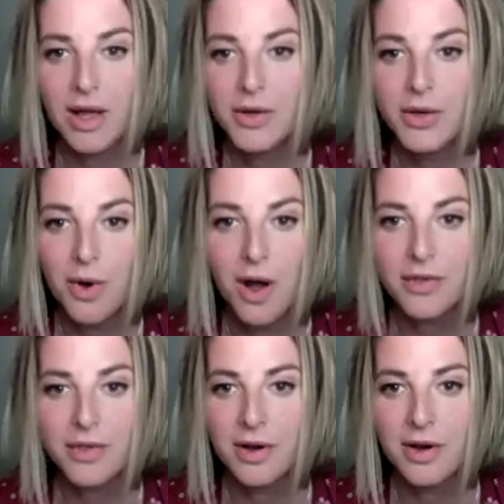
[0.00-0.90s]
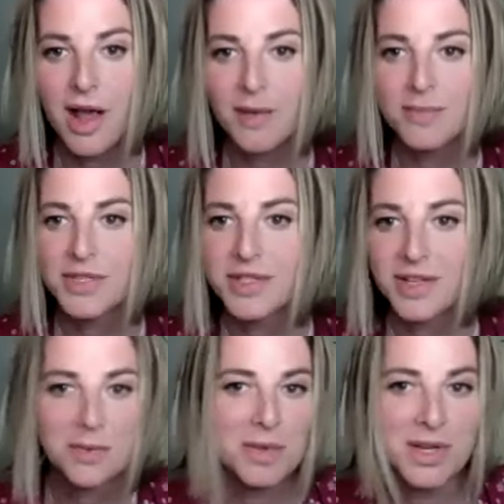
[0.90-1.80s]
a new author i'm just
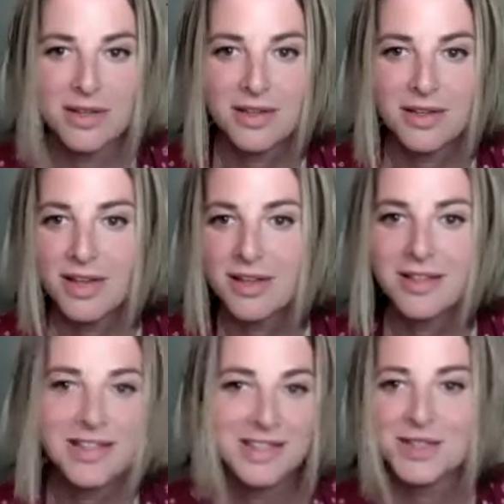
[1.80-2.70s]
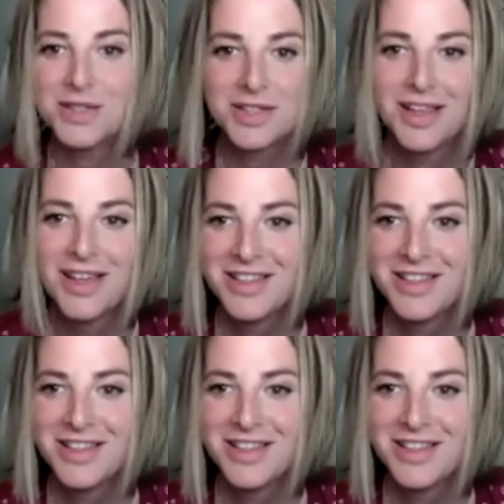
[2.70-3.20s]
like immediately like this is